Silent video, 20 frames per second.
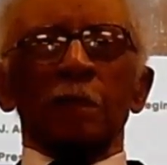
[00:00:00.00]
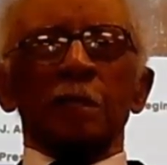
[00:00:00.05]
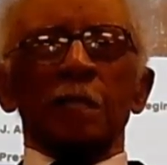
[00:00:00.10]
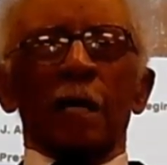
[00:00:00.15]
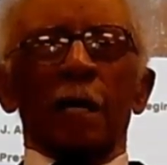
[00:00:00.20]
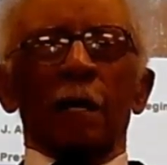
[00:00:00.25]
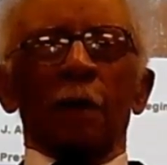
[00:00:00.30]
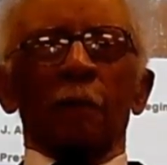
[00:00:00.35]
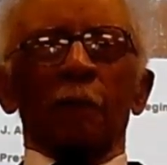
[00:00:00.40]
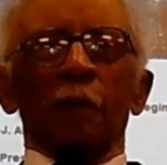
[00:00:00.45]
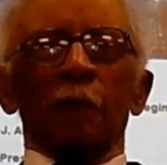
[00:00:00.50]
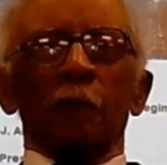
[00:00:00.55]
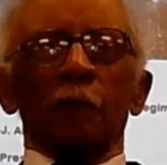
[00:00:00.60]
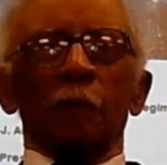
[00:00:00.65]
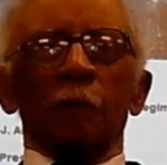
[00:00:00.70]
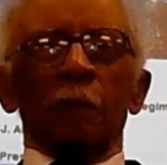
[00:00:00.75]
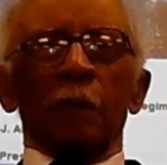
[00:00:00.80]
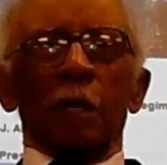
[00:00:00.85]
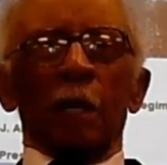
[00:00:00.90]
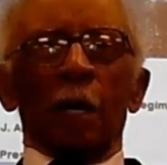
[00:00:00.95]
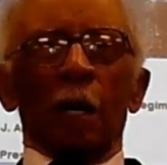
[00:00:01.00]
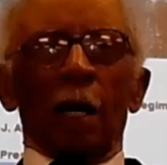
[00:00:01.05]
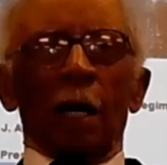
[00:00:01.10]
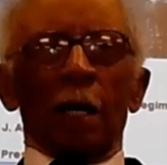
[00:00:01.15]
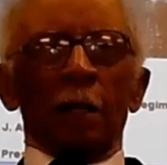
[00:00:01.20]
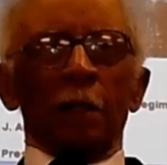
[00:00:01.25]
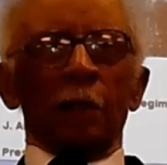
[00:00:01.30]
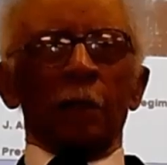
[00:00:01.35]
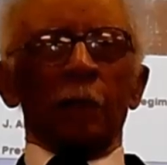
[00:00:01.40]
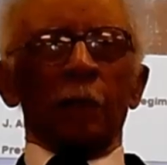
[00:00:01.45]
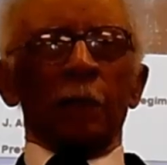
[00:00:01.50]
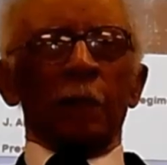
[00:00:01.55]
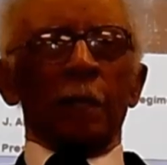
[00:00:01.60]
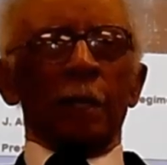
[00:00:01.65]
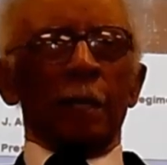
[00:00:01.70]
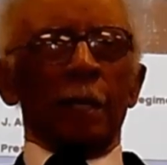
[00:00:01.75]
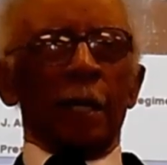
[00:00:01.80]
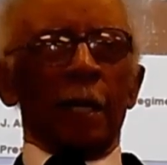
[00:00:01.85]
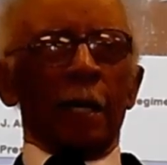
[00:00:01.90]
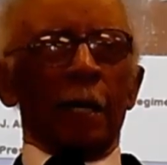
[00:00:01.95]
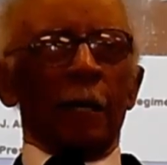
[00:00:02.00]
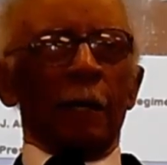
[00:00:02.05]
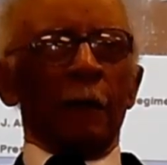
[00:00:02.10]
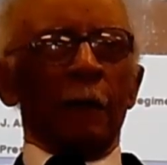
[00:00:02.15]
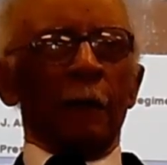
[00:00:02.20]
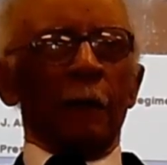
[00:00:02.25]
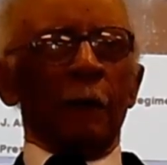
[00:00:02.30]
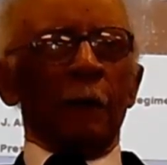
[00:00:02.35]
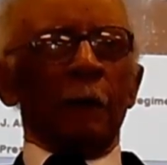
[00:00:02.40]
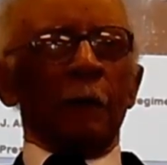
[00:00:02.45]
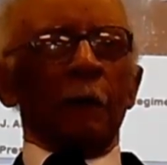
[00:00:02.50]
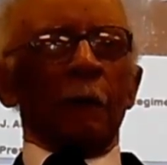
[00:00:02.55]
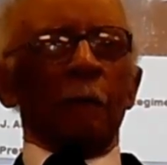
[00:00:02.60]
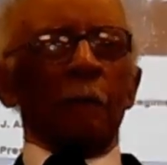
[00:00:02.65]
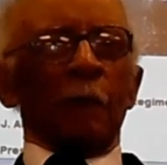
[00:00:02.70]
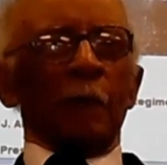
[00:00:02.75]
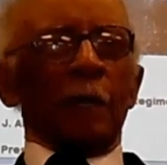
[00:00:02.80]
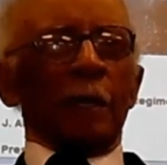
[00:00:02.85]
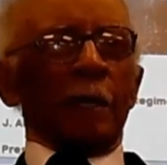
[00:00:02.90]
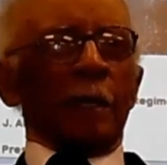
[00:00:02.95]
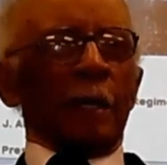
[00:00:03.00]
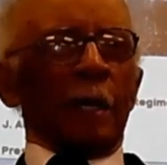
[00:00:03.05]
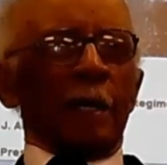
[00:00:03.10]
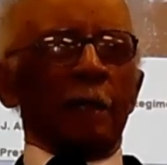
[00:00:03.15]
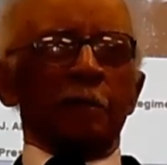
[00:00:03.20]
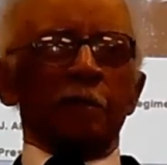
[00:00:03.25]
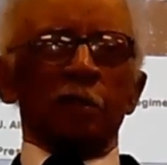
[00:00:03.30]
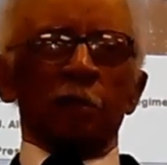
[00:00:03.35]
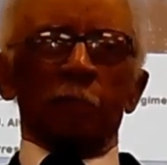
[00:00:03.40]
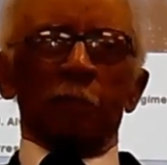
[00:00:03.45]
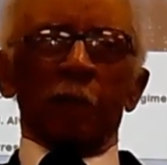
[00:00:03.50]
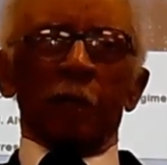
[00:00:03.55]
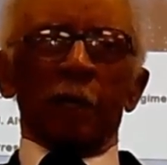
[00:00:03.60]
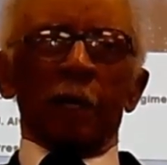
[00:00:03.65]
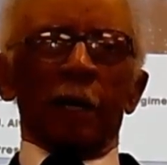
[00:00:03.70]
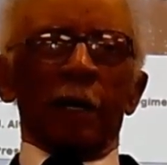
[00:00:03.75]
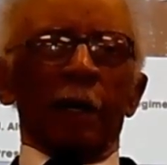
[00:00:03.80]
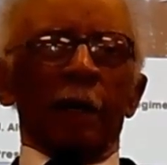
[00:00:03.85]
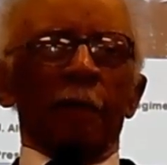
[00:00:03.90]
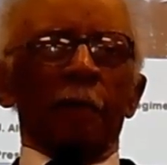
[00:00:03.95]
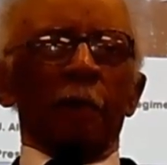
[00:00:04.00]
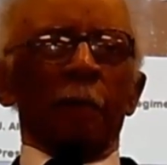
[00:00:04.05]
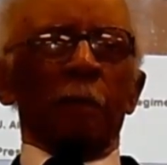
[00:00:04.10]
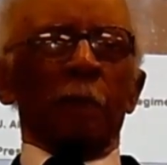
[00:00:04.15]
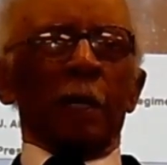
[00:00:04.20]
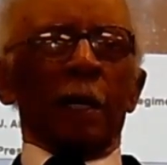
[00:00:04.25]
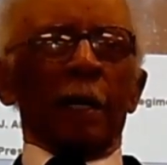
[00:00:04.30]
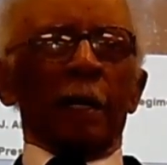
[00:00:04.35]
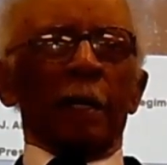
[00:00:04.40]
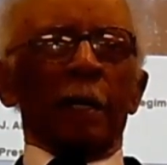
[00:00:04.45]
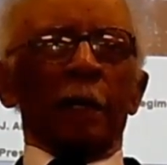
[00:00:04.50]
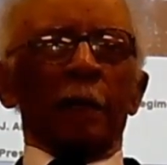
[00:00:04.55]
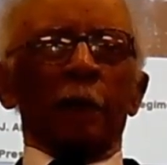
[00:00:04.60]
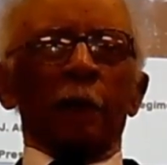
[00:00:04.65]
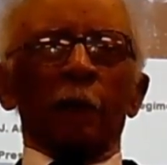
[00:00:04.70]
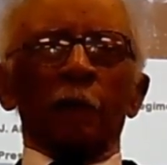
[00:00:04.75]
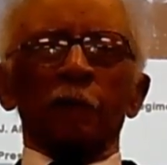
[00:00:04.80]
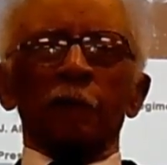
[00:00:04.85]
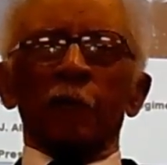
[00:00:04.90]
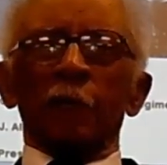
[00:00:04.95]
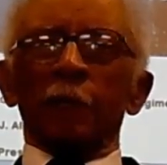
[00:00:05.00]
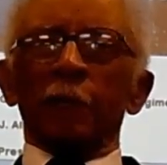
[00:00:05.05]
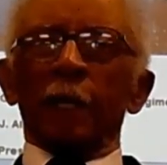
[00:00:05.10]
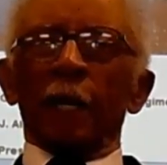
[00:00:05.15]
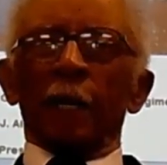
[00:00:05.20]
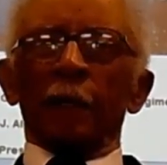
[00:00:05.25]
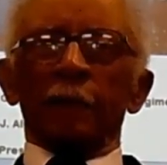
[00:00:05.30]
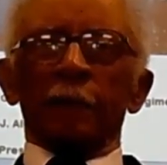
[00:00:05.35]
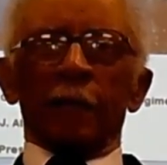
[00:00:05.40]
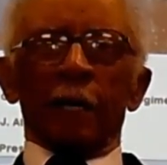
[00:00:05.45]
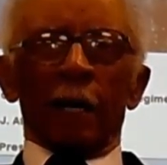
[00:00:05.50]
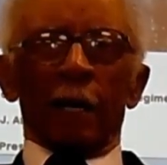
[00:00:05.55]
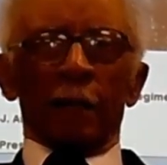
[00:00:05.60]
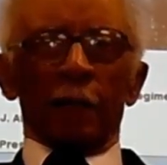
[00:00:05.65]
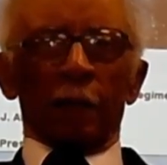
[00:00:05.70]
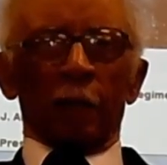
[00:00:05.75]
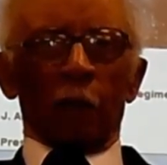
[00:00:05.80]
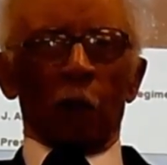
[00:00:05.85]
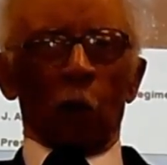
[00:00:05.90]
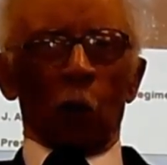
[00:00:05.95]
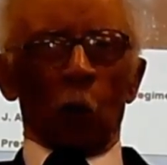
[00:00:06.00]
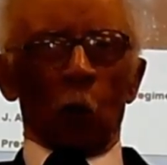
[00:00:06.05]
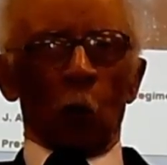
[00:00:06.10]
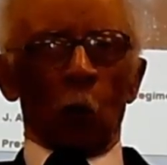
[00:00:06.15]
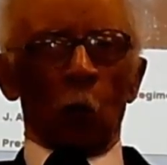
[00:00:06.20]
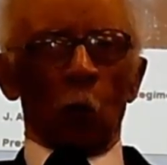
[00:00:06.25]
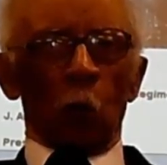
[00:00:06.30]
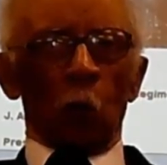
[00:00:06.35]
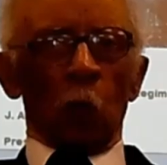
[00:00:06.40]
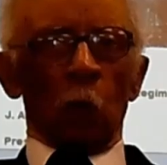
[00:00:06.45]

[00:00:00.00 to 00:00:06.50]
During the summertime, it would be hot during the day, but at night you better have a blanket because it got kind of cold.